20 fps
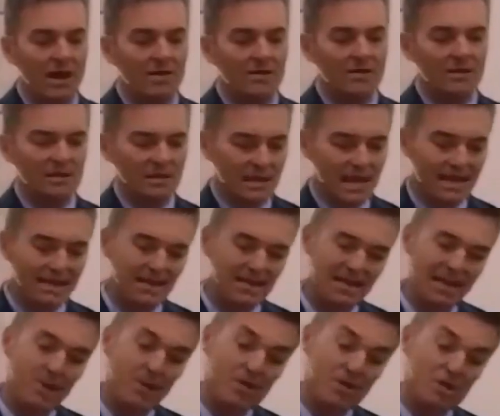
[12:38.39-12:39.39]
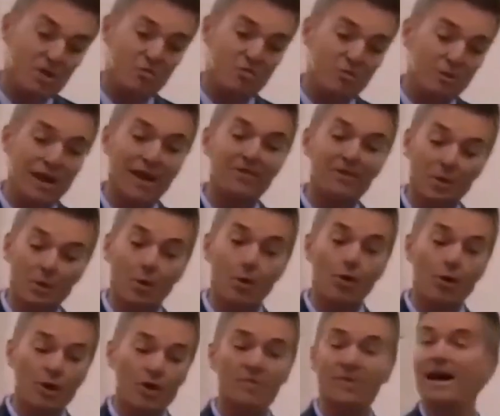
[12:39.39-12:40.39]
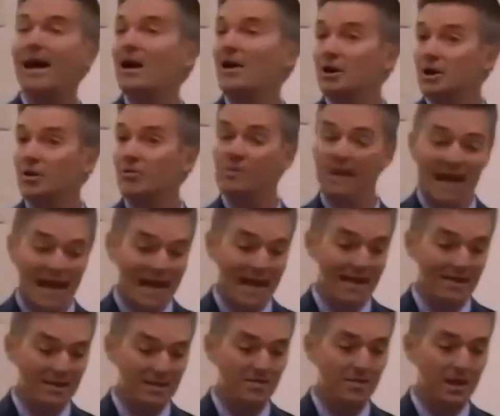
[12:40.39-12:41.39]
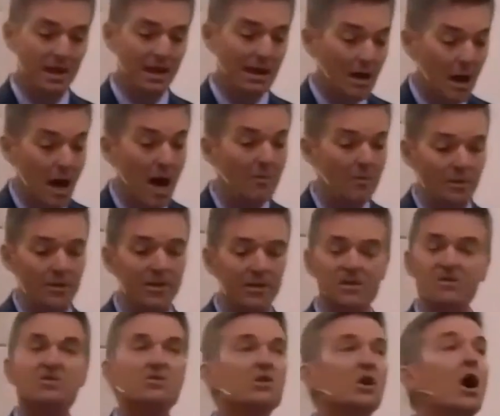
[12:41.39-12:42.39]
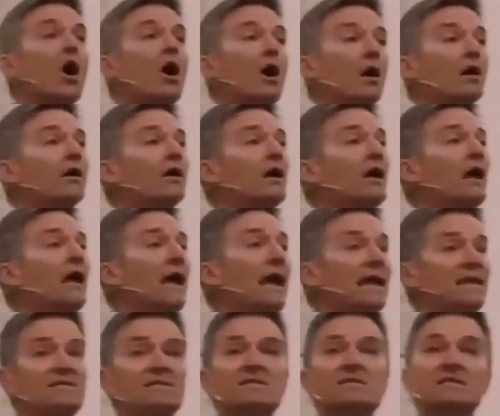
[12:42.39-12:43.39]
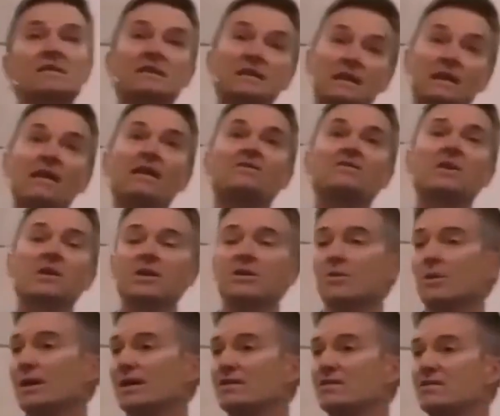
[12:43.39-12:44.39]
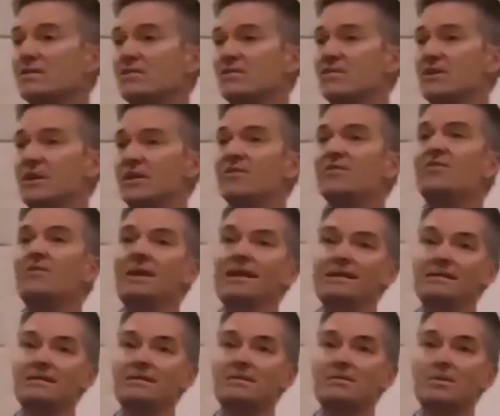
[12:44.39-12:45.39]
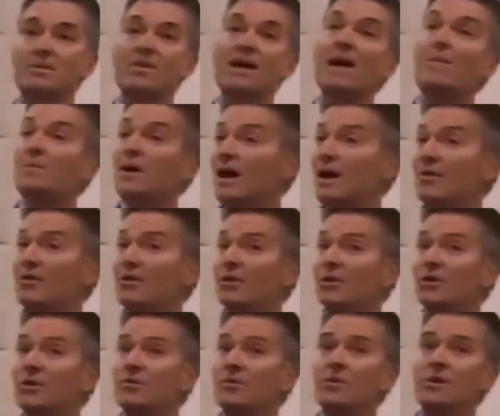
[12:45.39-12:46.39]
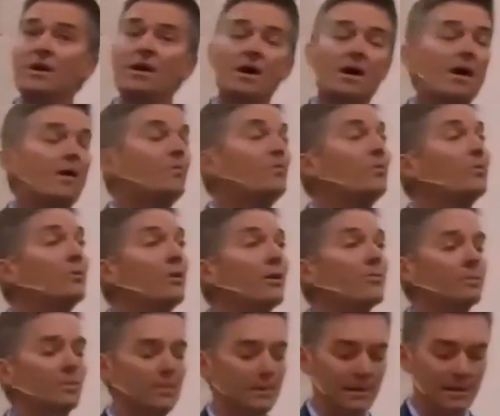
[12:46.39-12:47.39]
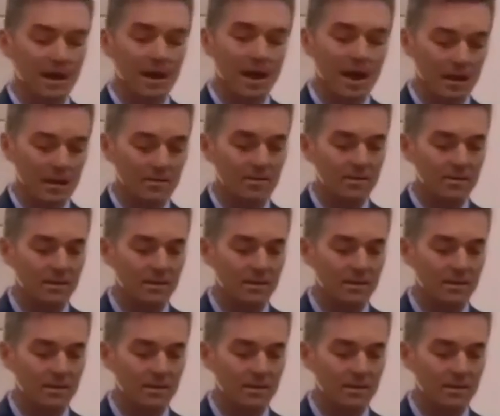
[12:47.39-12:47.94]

decided they would spread the word about your band by copying a song and sending it to the rest of their friends? Would that bother you? Probably not.